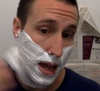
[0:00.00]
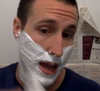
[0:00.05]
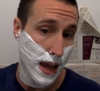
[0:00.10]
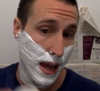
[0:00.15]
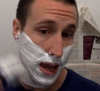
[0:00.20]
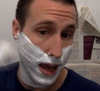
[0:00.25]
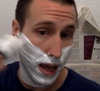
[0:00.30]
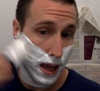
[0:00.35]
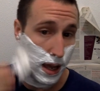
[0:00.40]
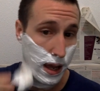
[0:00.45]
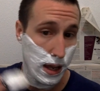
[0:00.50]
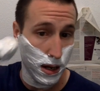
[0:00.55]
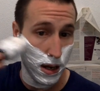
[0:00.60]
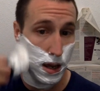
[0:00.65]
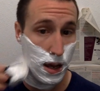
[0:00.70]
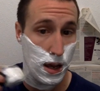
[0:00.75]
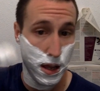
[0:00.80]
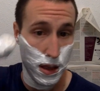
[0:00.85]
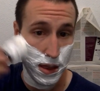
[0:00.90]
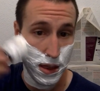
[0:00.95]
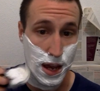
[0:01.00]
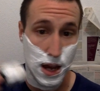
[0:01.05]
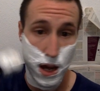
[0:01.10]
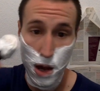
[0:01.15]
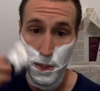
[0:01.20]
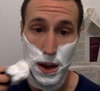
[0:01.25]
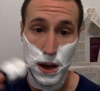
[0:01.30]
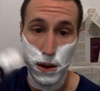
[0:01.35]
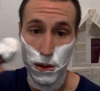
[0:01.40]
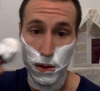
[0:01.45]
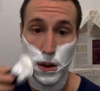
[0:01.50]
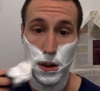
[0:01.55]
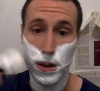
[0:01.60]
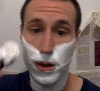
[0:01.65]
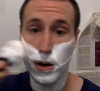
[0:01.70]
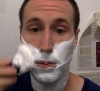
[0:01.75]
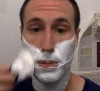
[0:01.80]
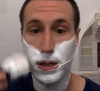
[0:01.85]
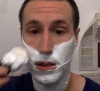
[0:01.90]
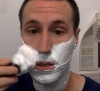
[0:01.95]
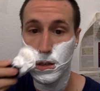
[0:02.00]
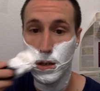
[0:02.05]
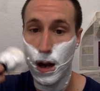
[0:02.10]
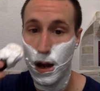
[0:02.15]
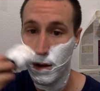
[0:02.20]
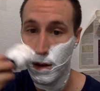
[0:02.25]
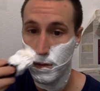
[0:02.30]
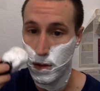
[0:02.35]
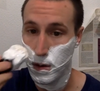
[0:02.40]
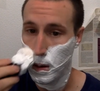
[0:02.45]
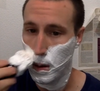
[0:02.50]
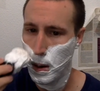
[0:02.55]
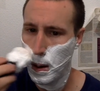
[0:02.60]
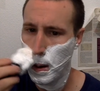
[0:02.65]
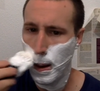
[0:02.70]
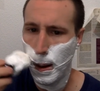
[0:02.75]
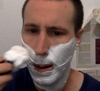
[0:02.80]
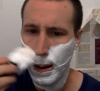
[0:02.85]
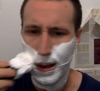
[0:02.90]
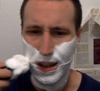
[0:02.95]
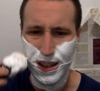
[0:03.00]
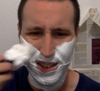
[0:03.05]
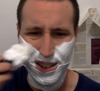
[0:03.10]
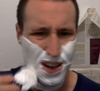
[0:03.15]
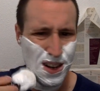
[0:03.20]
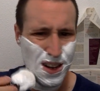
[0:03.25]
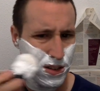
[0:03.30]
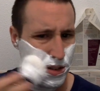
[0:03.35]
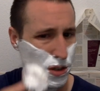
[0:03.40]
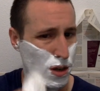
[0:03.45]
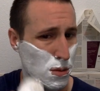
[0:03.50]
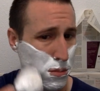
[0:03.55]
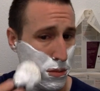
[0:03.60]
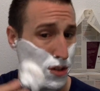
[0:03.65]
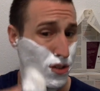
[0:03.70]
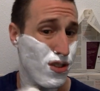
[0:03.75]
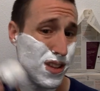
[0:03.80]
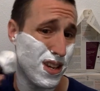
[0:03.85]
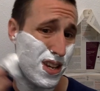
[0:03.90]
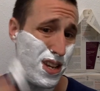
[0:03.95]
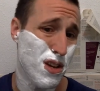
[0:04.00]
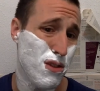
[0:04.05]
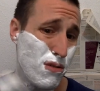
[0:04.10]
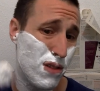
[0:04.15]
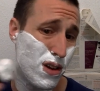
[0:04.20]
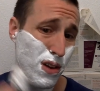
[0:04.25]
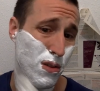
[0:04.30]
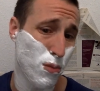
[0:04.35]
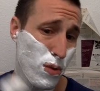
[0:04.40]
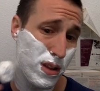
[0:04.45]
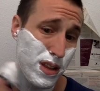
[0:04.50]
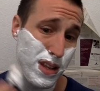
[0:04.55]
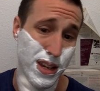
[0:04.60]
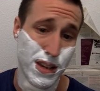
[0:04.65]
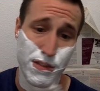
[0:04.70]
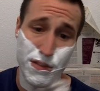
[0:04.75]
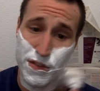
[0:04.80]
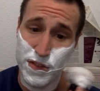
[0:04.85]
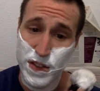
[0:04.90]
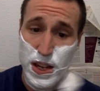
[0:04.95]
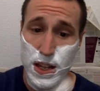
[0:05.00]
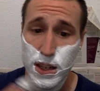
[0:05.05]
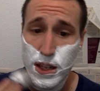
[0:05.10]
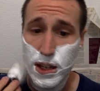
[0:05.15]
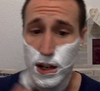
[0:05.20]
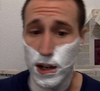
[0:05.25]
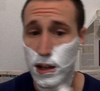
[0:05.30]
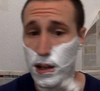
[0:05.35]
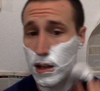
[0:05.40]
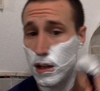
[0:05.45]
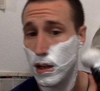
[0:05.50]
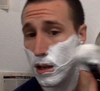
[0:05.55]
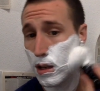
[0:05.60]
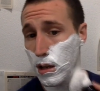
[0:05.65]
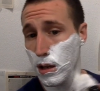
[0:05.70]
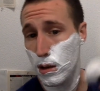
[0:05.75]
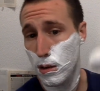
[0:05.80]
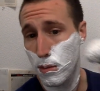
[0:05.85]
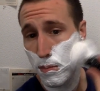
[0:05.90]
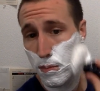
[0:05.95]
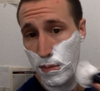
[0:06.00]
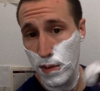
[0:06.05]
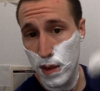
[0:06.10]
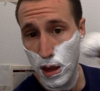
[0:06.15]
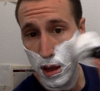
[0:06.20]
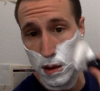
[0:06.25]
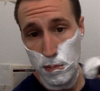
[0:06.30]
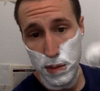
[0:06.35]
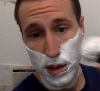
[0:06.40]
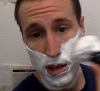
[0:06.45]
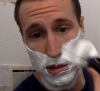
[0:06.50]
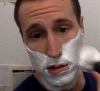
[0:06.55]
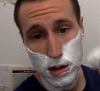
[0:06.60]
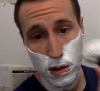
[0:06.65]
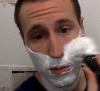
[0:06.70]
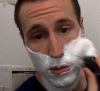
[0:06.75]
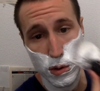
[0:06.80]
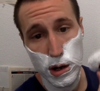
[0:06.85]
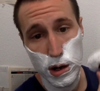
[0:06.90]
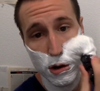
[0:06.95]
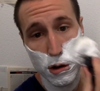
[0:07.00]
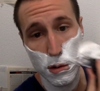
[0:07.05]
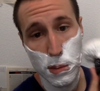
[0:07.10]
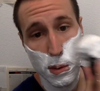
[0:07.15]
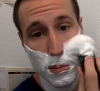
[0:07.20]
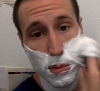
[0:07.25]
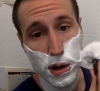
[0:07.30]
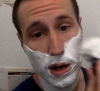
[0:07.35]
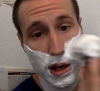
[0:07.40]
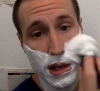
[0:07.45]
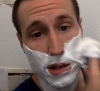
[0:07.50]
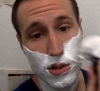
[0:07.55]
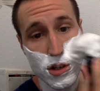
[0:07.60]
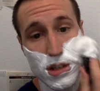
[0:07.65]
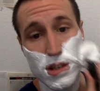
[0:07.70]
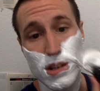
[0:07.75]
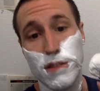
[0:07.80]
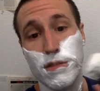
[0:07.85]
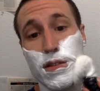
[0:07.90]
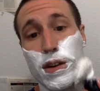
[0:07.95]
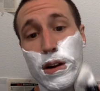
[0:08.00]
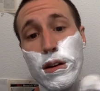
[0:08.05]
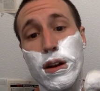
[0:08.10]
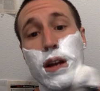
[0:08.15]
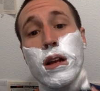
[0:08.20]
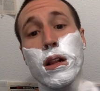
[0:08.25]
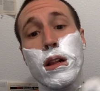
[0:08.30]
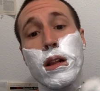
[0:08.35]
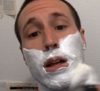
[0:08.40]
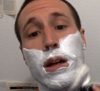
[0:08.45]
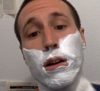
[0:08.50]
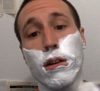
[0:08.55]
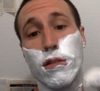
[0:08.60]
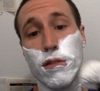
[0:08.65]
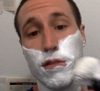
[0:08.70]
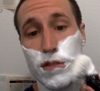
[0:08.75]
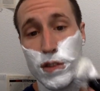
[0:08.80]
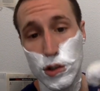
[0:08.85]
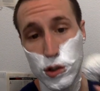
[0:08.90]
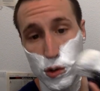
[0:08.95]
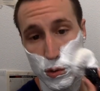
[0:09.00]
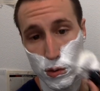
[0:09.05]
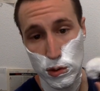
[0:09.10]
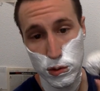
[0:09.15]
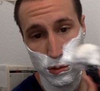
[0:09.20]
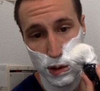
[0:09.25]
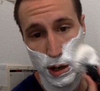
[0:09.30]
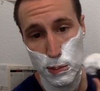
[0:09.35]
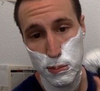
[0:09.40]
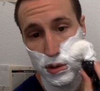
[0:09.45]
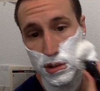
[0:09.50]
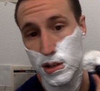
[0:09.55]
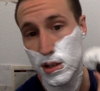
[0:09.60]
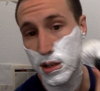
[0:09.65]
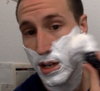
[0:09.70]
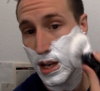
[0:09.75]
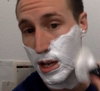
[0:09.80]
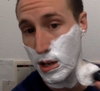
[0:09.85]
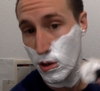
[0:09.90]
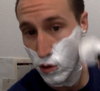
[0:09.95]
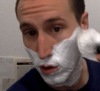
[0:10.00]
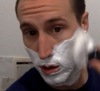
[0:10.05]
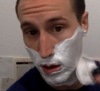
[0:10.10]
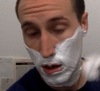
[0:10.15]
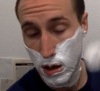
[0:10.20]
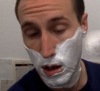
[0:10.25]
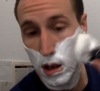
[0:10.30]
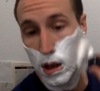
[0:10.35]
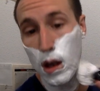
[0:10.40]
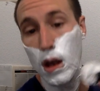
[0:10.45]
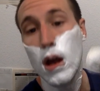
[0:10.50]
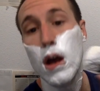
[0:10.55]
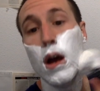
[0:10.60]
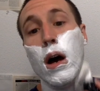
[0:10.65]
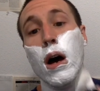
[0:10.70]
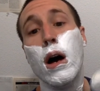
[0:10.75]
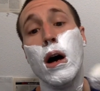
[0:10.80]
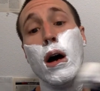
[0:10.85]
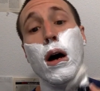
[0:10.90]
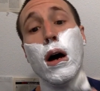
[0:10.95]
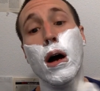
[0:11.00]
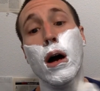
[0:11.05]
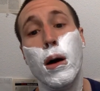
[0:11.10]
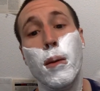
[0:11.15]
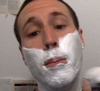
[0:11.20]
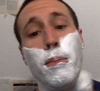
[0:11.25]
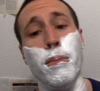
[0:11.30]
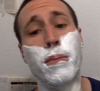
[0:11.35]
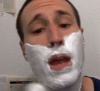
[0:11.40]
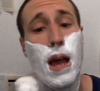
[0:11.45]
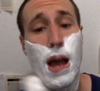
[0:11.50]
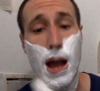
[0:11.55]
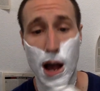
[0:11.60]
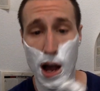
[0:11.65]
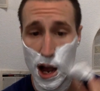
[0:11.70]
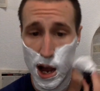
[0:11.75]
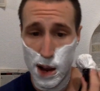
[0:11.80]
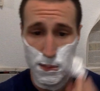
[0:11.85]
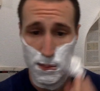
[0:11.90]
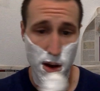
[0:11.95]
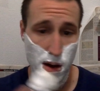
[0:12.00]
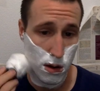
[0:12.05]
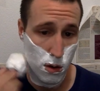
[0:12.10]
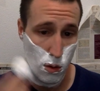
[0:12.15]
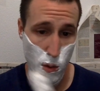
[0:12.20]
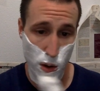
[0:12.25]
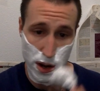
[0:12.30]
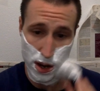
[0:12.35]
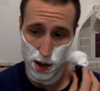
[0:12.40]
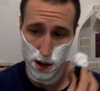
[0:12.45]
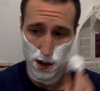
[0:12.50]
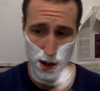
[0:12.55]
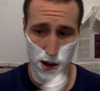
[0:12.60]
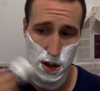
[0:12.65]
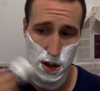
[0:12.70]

and they come out a little bit softer. It's not so much that you can really feel it. Based on what I remember, it's just a very clear visual representation. I'm not quite